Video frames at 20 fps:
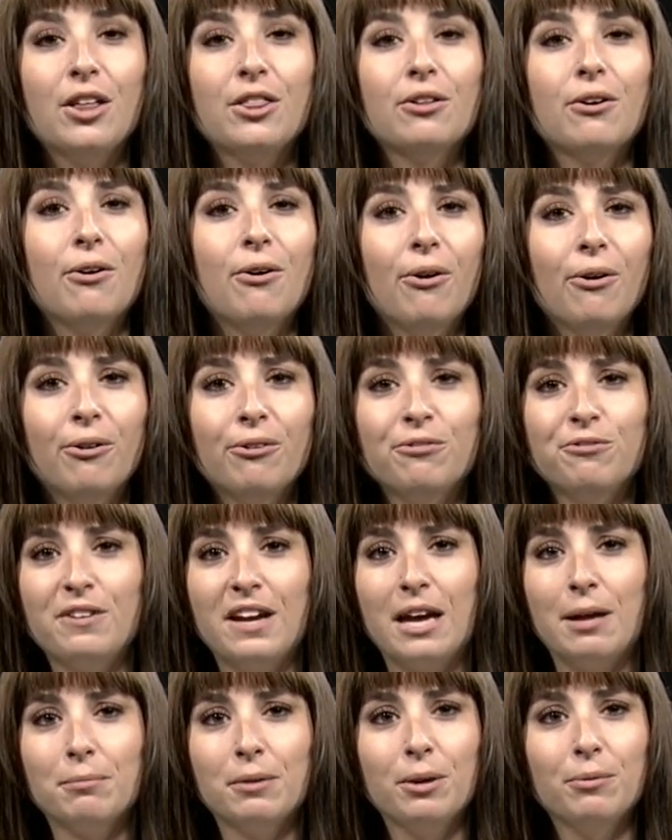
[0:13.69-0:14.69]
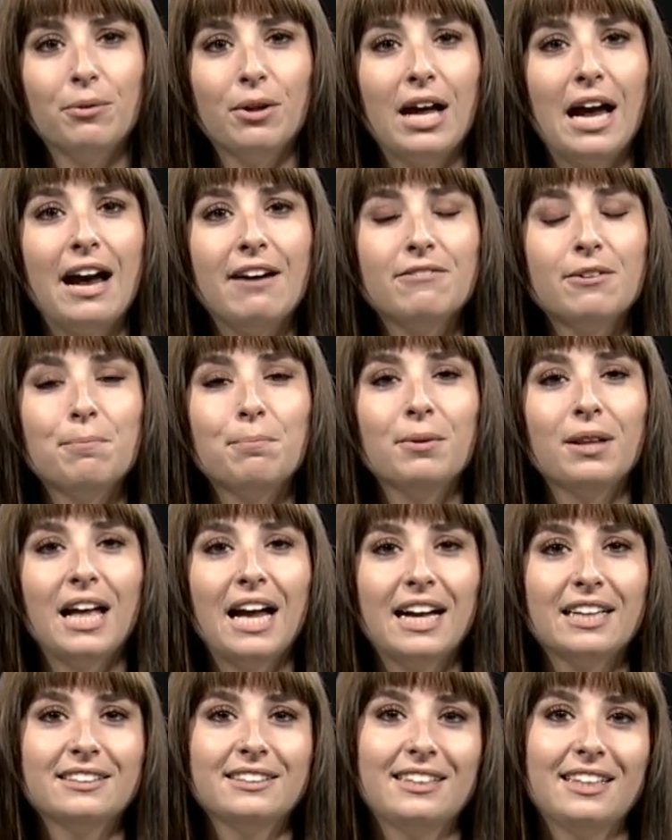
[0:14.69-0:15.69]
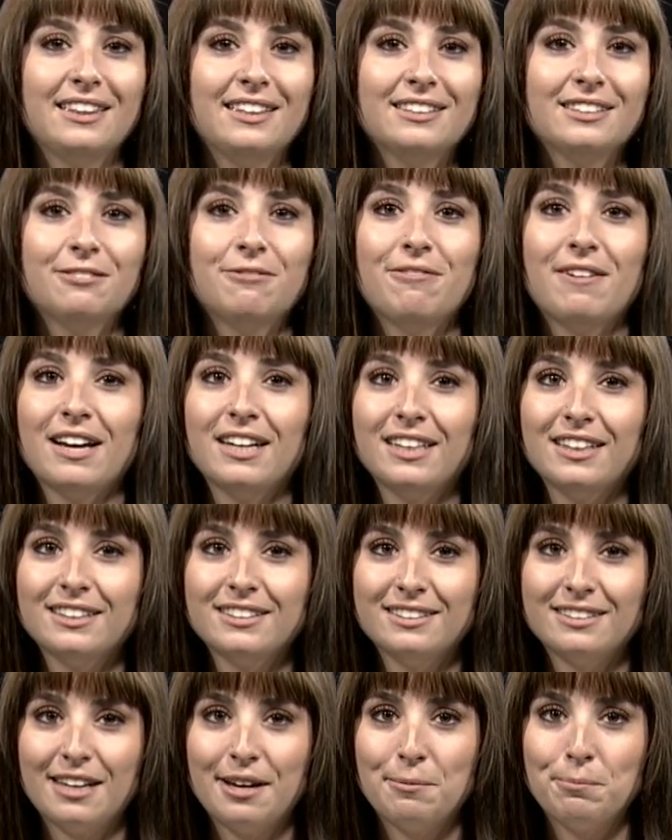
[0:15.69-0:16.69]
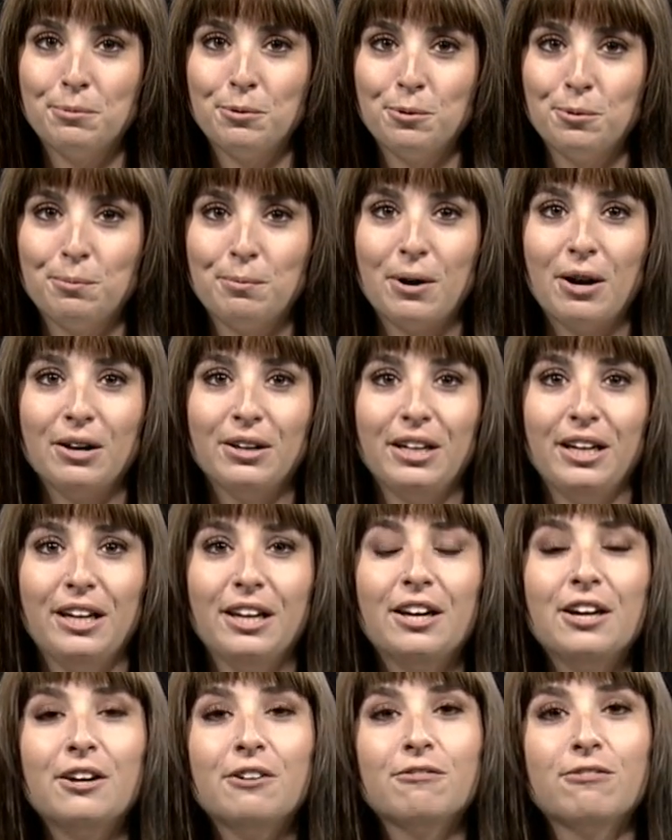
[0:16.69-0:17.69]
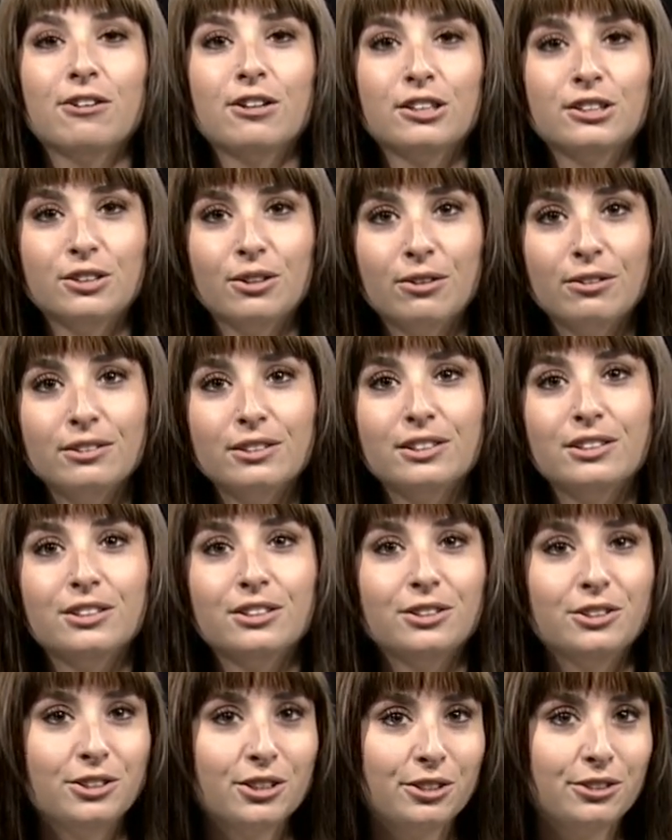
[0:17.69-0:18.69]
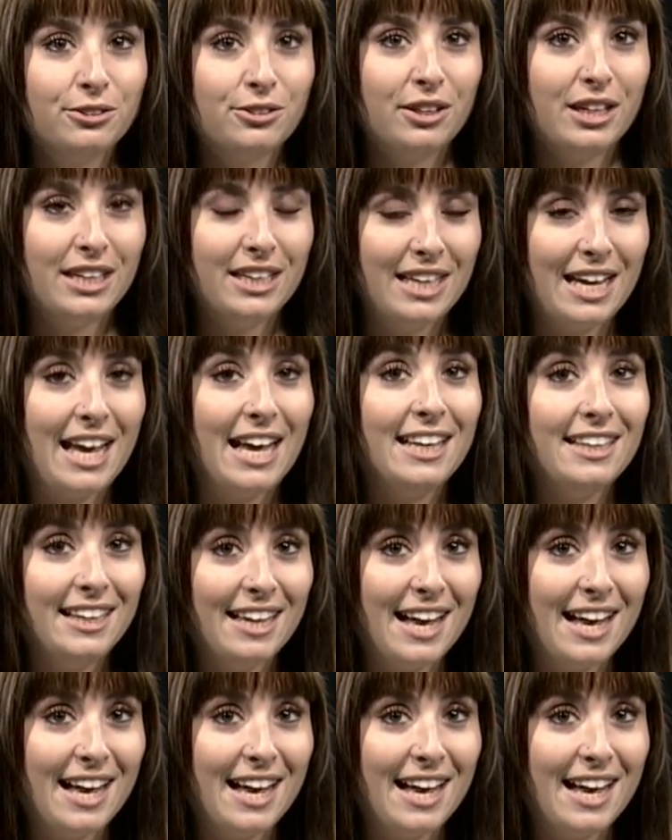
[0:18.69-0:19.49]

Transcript: The whole family will have a blast at this fun in the sun pool party for adults, children, and